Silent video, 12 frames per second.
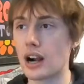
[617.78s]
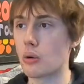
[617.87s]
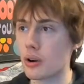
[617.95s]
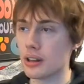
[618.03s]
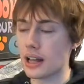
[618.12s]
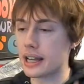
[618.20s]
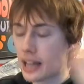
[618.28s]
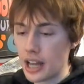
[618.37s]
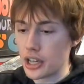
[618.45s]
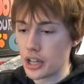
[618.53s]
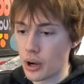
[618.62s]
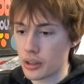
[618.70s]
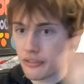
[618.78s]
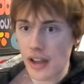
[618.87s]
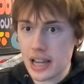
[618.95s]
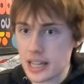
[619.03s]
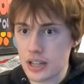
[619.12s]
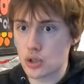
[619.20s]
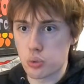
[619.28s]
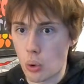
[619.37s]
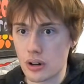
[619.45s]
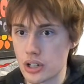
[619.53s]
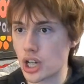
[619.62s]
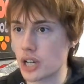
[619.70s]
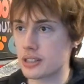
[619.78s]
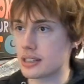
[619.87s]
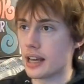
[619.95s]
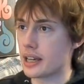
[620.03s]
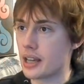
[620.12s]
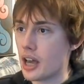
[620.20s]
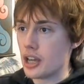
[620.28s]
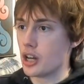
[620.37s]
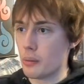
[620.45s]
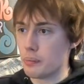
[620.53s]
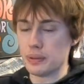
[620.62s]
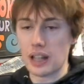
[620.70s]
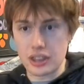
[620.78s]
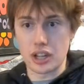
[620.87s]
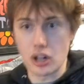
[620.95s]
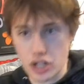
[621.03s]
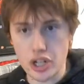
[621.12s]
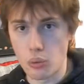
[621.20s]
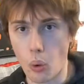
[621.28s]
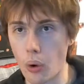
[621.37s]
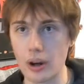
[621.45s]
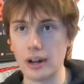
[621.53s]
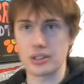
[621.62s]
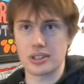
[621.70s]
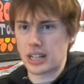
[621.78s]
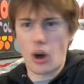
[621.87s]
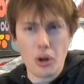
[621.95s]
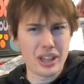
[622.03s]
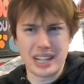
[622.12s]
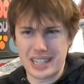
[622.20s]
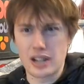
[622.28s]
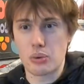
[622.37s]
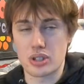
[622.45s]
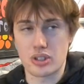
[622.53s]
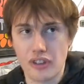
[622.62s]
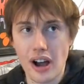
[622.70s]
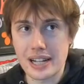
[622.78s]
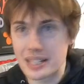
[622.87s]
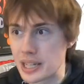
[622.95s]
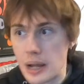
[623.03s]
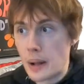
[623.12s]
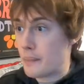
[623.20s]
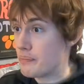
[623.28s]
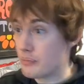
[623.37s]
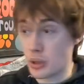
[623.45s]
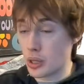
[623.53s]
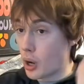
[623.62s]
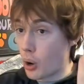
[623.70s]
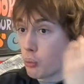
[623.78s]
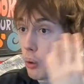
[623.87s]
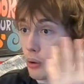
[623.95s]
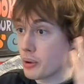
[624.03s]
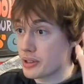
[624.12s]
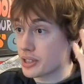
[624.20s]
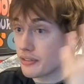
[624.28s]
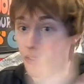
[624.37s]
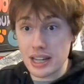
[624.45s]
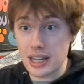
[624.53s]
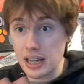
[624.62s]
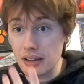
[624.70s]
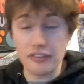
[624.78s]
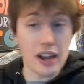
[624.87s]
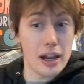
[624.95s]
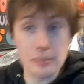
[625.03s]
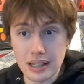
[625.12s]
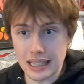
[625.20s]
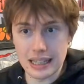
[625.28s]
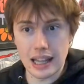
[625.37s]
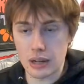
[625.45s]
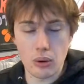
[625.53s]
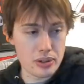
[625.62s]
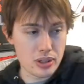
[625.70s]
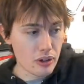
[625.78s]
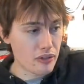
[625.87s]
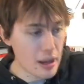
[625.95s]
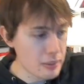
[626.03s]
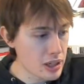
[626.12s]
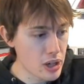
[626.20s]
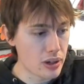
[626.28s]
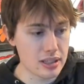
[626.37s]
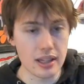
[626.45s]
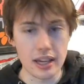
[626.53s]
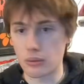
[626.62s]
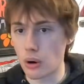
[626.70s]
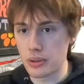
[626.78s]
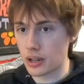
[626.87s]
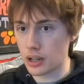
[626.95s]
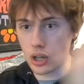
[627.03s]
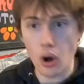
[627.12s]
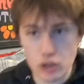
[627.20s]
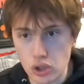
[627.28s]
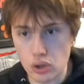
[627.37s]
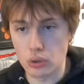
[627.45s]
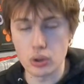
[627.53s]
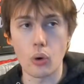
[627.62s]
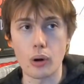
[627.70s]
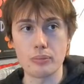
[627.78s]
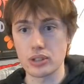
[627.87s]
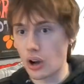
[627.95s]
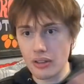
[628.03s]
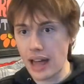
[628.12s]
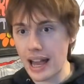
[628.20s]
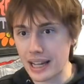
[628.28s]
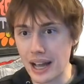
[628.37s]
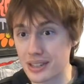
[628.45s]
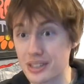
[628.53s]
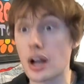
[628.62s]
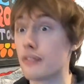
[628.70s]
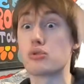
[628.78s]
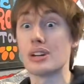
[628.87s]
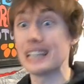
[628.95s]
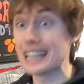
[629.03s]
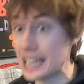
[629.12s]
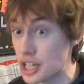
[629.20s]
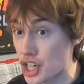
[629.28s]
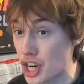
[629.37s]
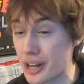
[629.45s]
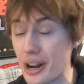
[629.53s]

where, like, you know, the Vikings weren't just, like, you know, bloodthirsty warriors, like, all they did was fight. You know, what was a Viking family like? What was their family units like? What were their cultural norms and all that kind of stuff? Religion.